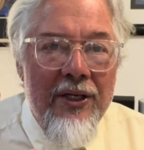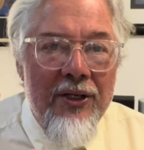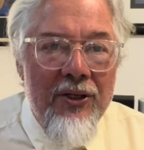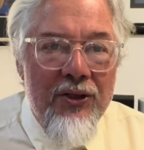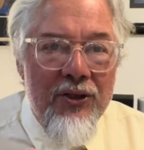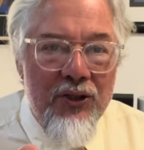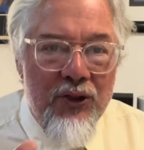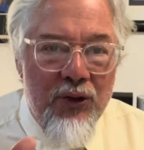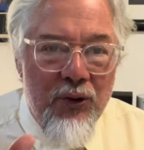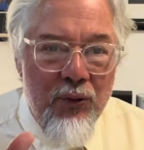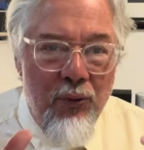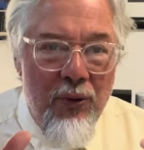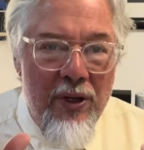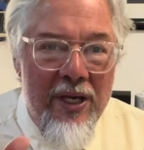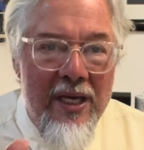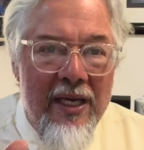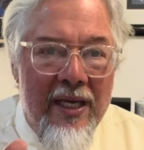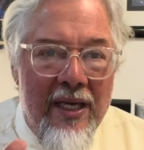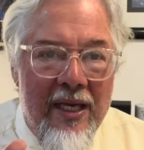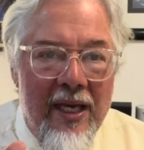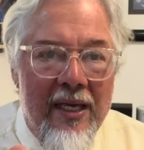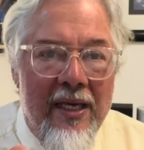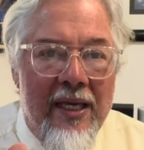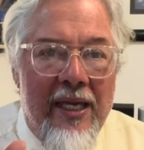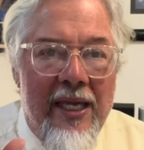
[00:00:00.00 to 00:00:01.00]
Sweet
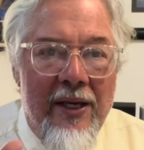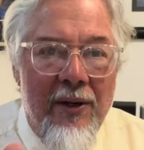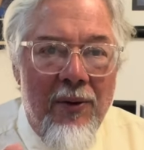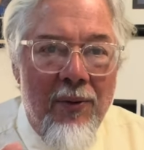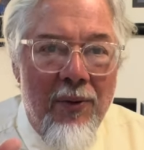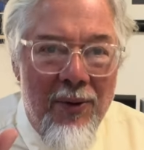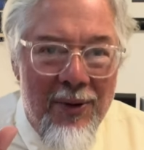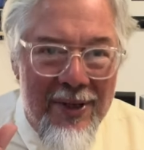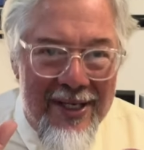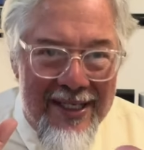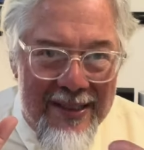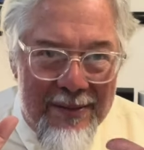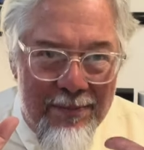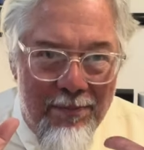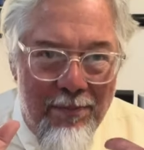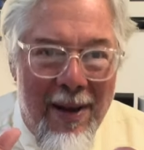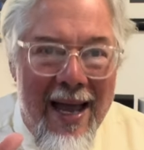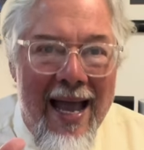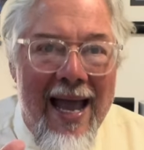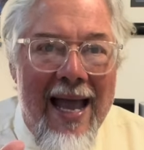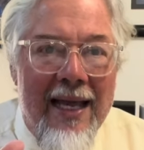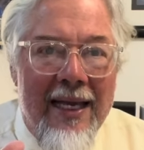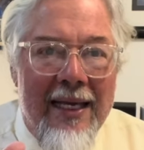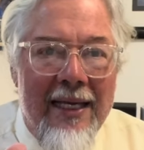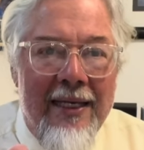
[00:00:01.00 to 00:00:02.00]
Kick Kino is
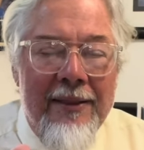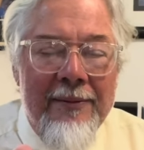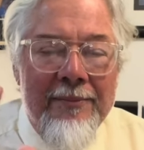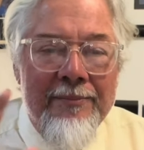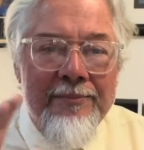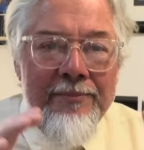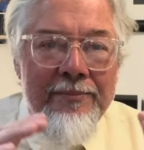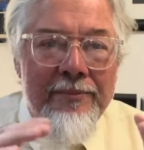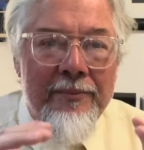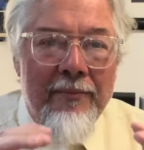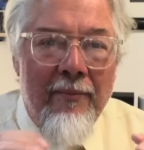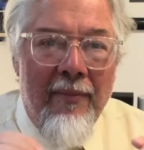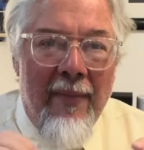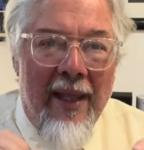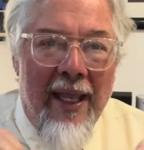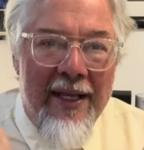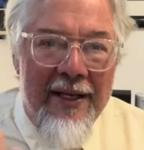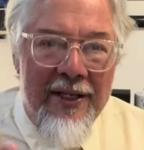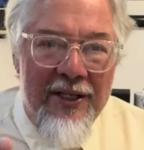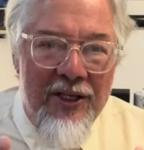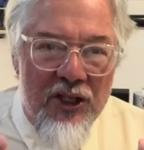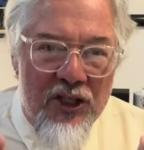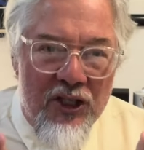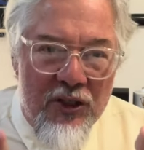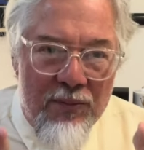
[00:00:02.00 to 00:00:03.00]
back and
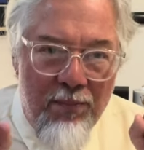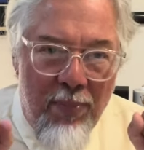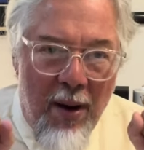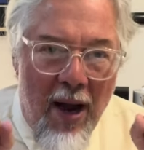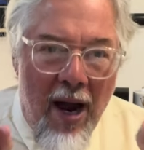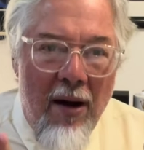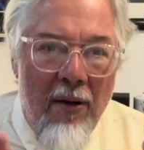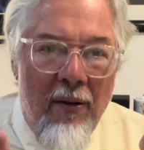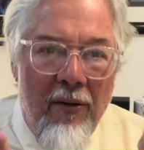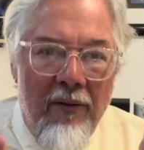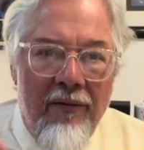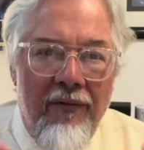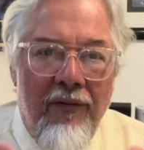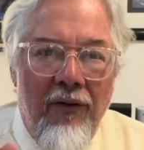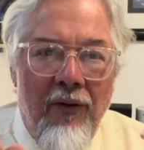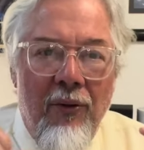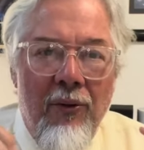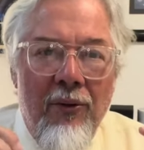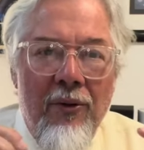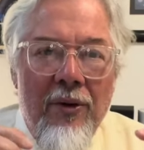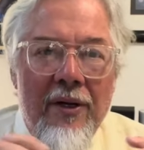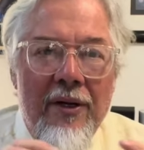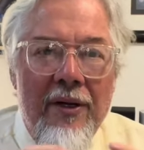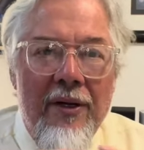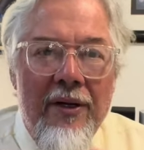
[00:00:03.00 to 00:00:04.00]
he is
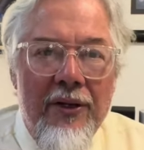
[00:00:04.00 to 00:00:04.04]
powerful,